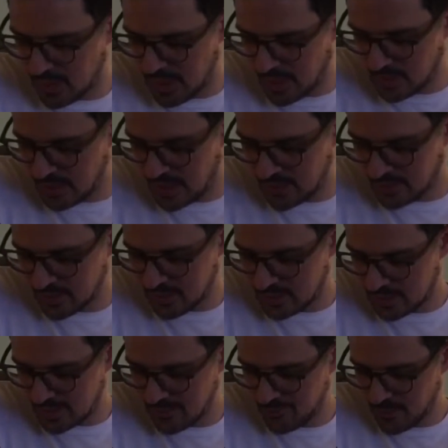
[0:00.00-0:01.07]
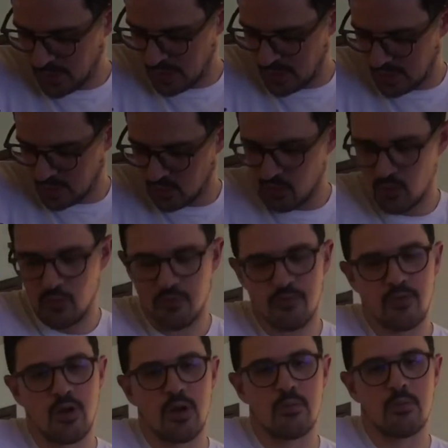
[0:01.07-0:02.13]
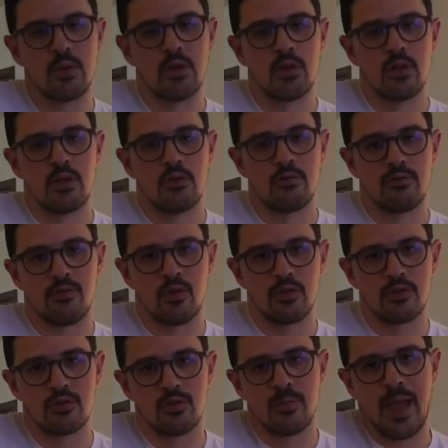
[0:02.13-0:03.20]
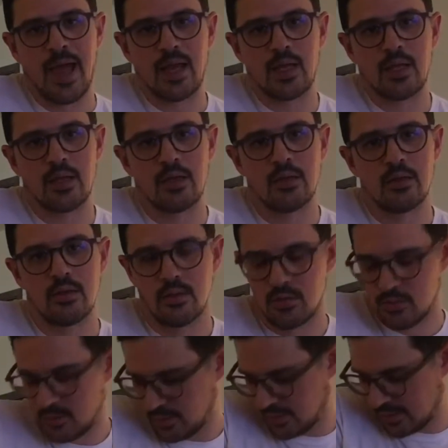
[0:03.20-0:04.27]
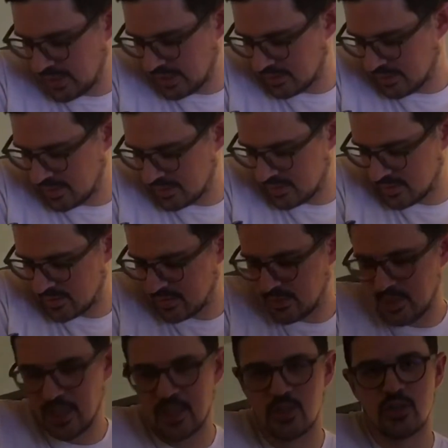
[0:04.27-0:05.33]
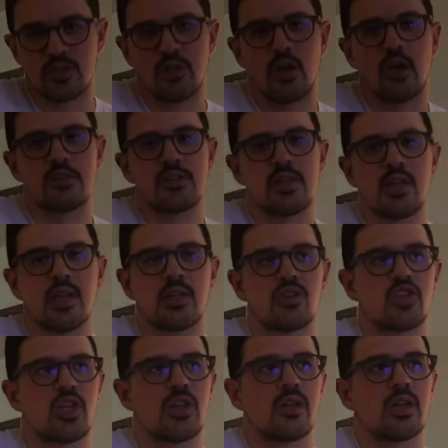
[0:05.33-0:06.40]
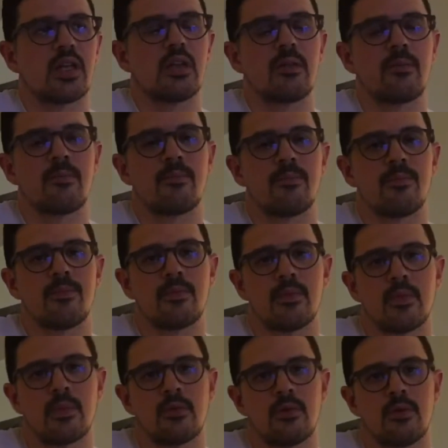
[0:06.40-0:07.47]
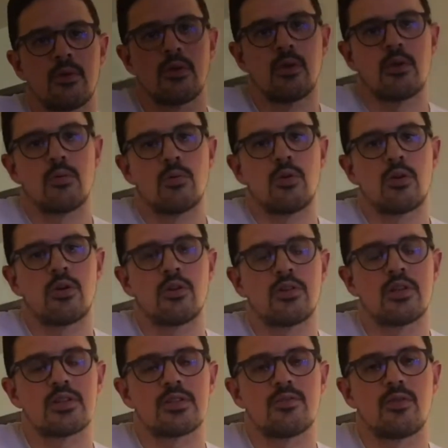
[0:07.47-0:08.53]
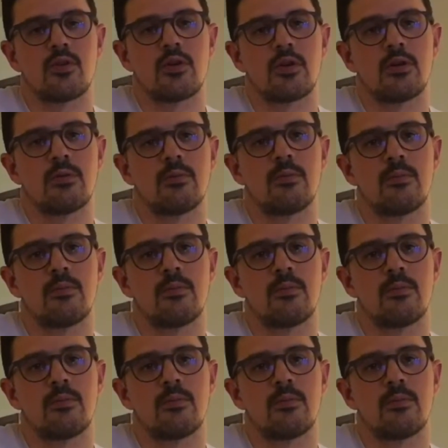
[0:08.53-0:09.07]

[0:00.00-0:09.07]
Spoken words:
head like this and go from front to back, just like this, and just oscillate gently. Work on this for